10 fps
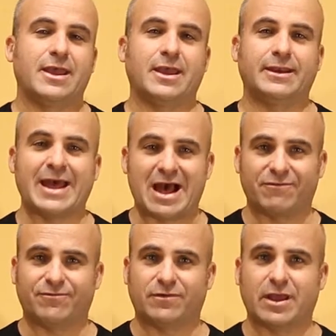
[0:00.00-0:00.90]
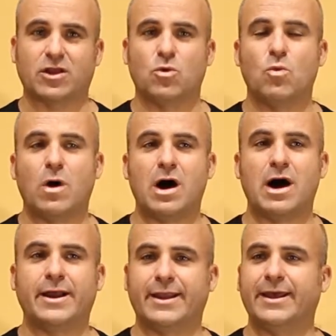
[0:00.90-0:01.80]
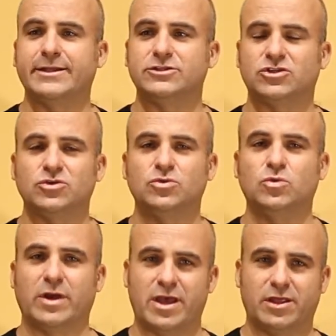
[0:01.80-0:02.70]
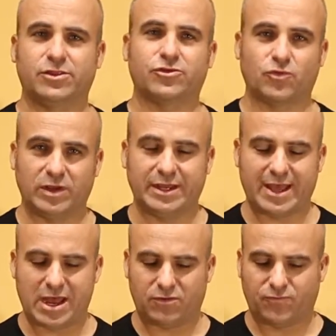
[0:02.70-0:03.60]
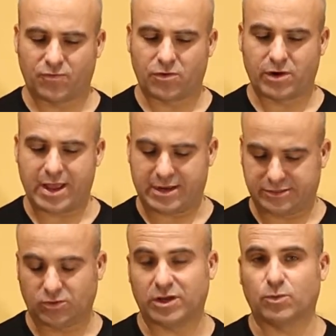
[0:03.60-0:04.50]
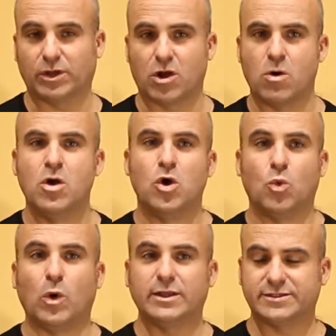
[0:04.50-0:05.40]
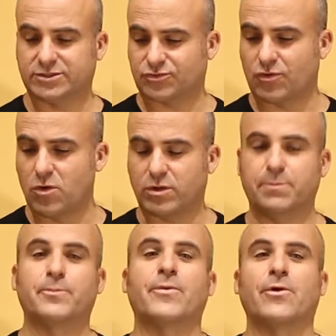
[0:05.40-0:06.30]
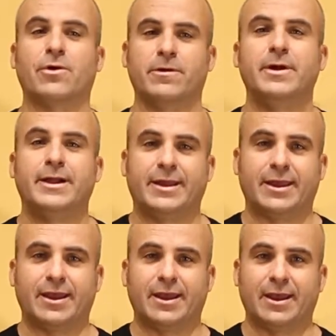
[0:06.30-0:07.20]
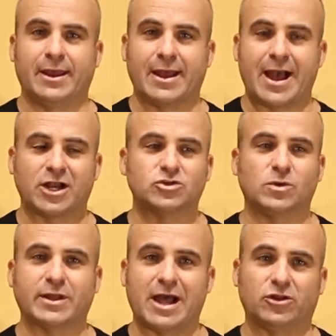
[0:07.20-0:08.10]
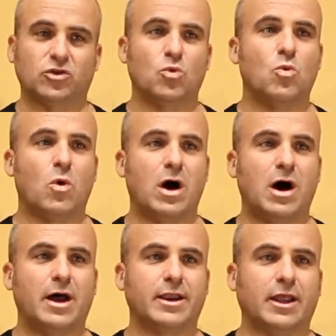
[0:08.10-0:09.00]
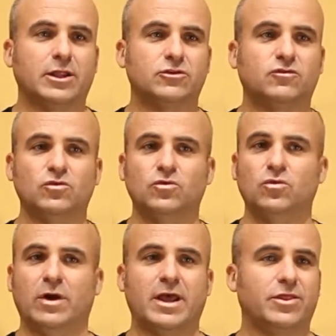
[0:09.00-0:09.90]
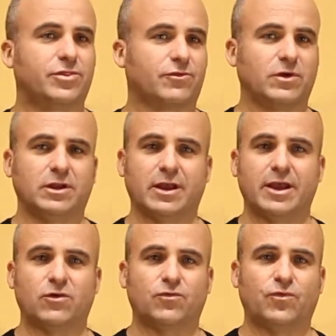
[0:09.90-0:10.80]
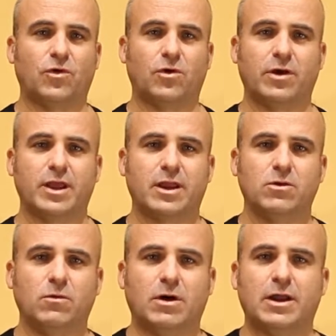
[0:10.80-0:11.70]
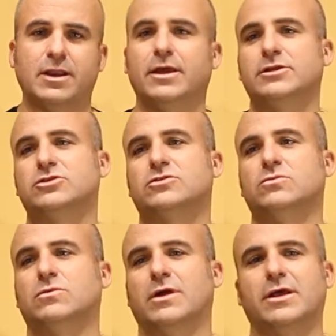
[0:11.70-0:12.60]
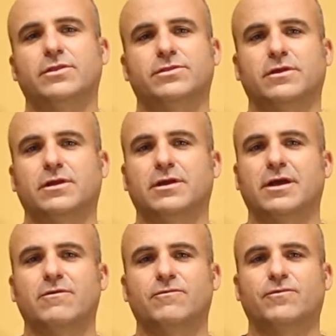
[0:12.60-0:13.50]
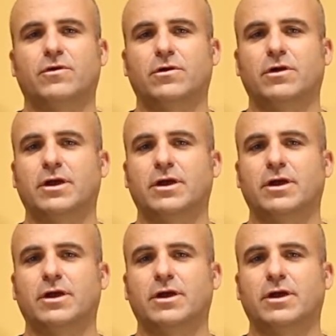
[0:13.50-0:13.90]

in half, like 1 and 2 and 3 and 4, and so here we go. 1 stroke per actual count. 1 and 2 and 3 and 4 and 1 and 2 and 3 and 4